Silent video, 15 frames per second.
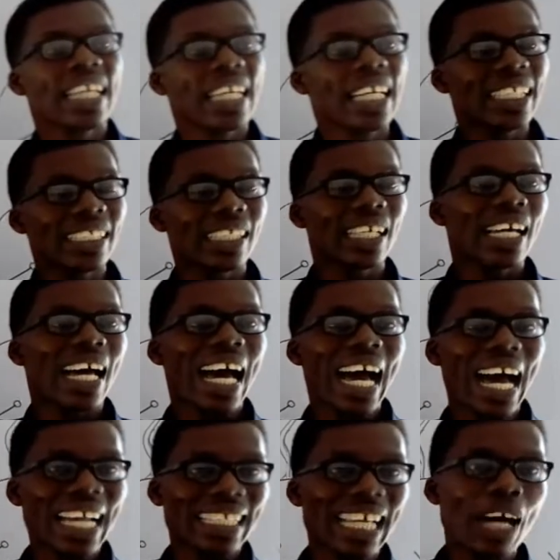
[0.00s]
is
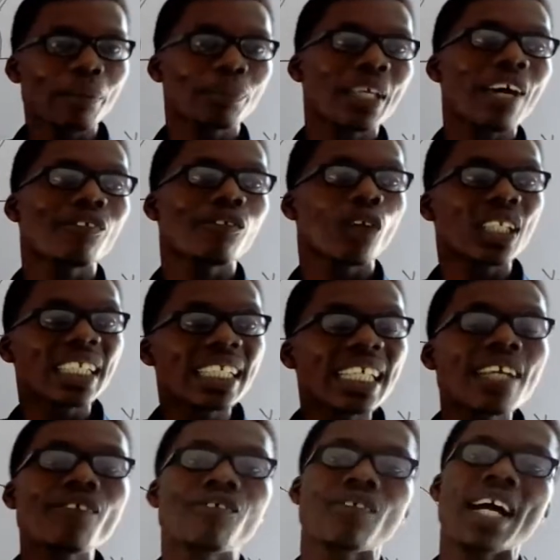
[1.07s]
adapted for
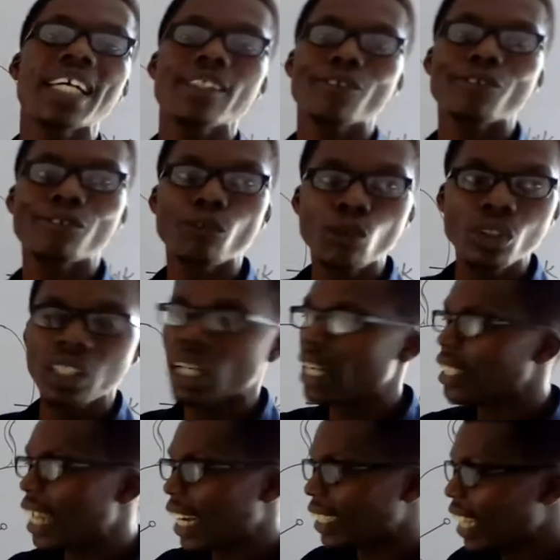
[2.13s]
different food
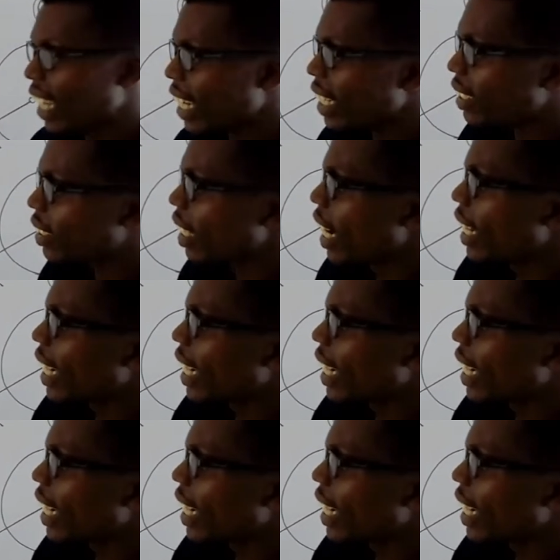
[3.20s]
that they eat.